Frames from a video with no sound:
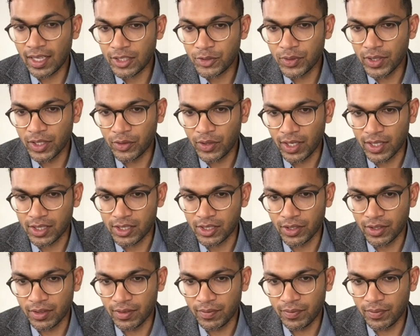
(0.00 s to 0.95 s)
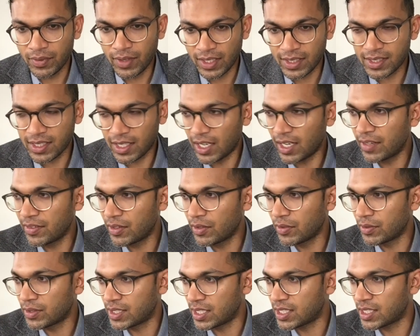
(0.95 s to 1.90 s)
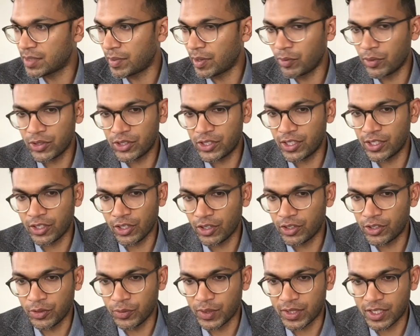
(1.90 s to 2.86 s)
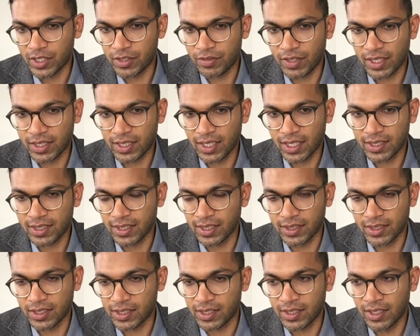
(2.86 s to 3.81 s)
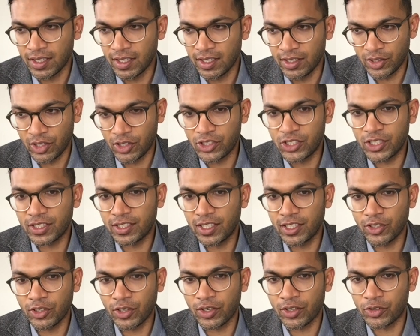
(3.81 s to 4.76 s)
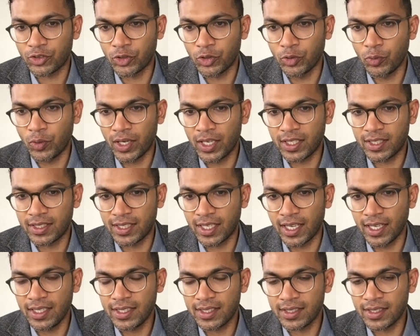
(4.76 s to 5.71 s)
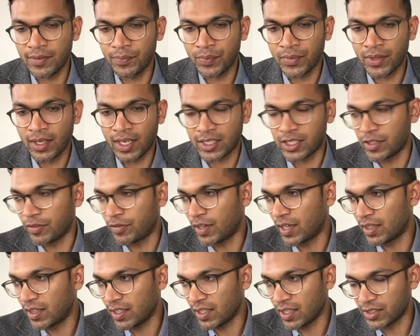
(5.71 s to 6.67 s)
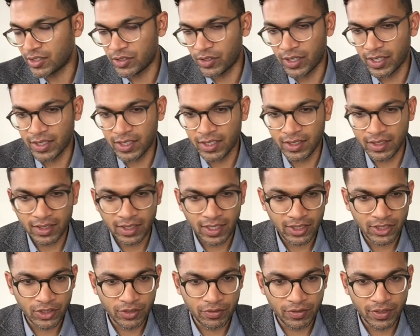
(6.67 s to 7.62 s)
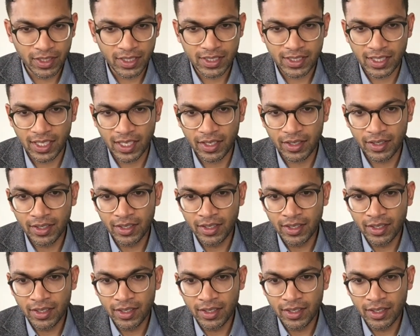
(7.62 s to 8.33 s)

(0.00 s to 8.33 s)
And that's really great. Um, so that's kind of the system I want you to go through, which is fantastic. Just logically going through what it takes. Actually, the final thing, I'm sorry, I didn't let you finish that.